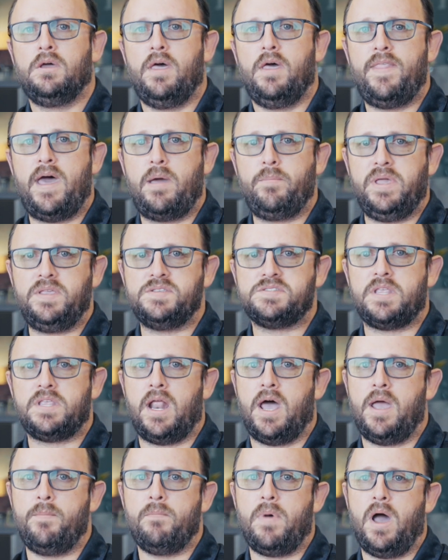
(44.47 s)
And that means that
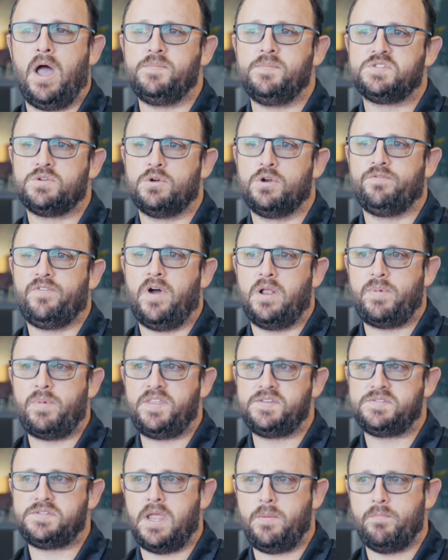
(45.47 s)
I'm certified by
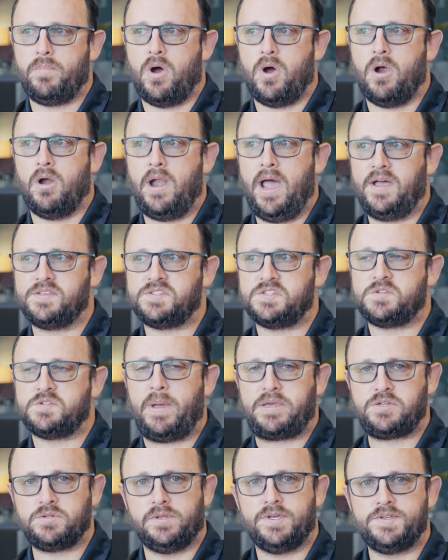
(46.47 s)
the state bar as a
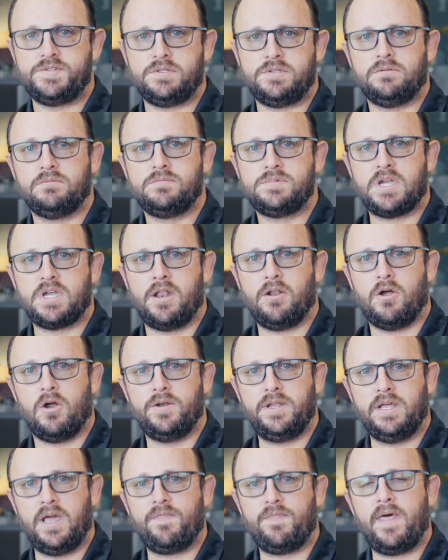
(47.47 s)
specialist. It's kind of
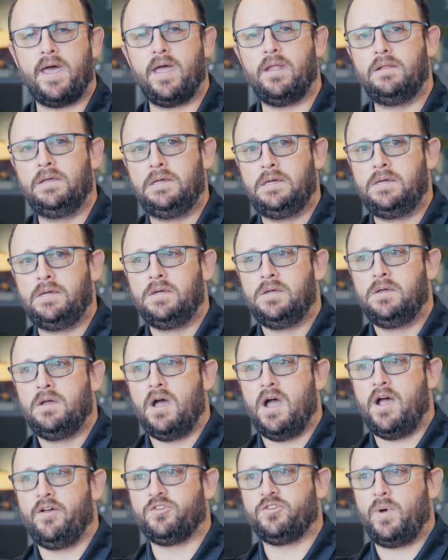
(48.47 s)
hard to get that.
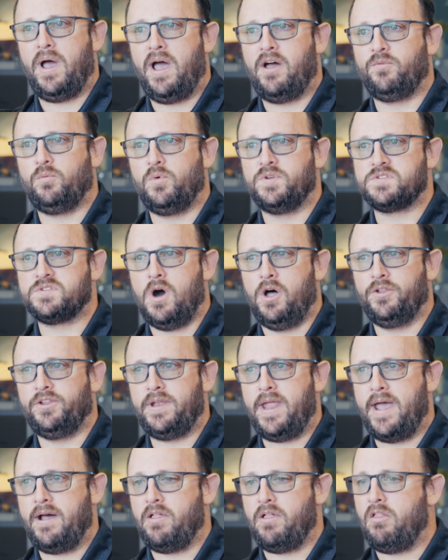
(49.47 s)
I also have what's called
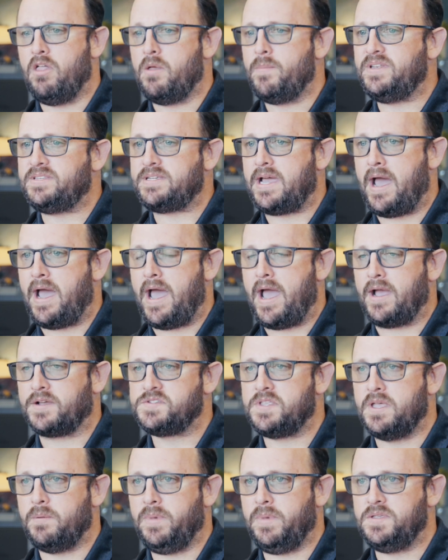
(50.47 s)
an LLM in
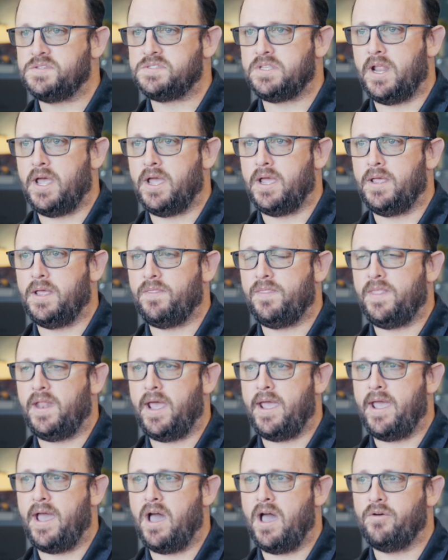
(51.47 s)
tax. That means that
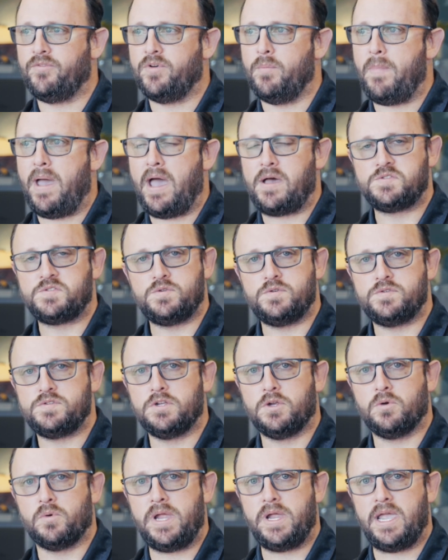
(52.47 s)
I have a master's
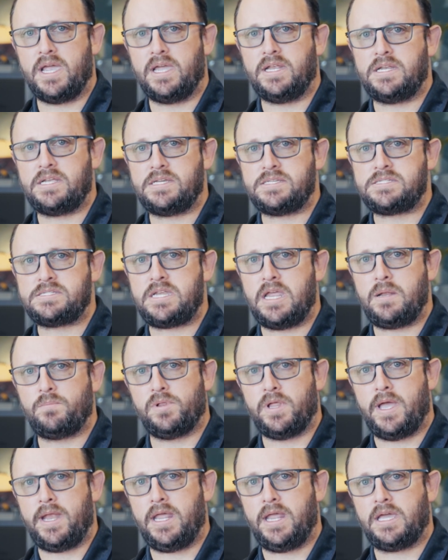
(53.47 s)
degree in estate
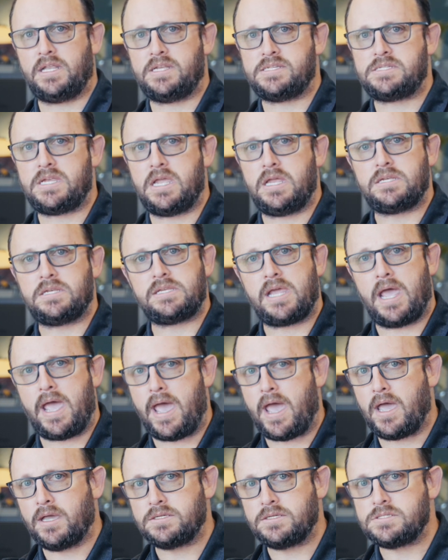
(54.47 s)
planning and estate
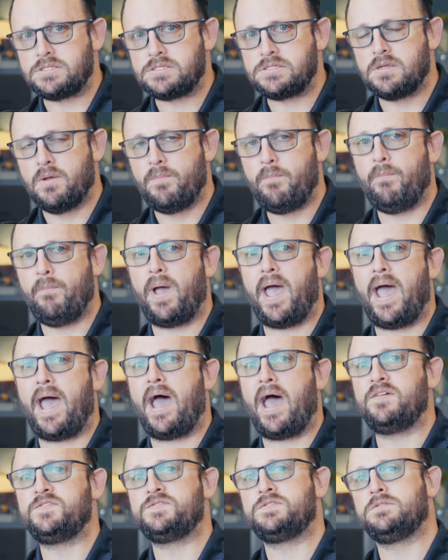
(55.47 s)
tax,
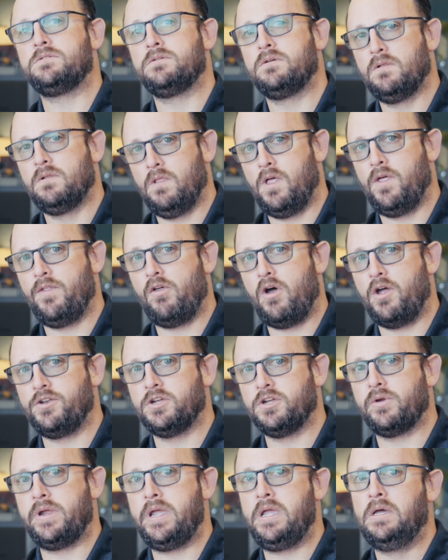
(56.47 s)
past a law
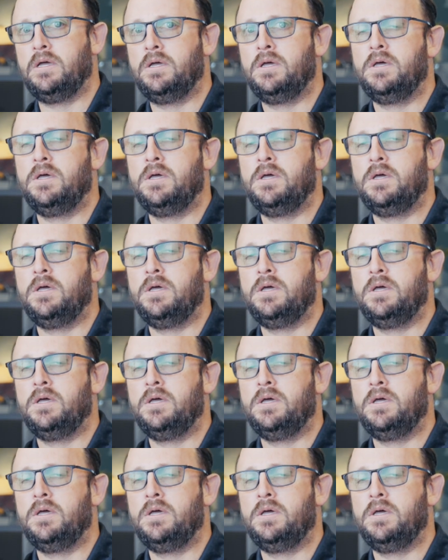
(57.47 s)
degree.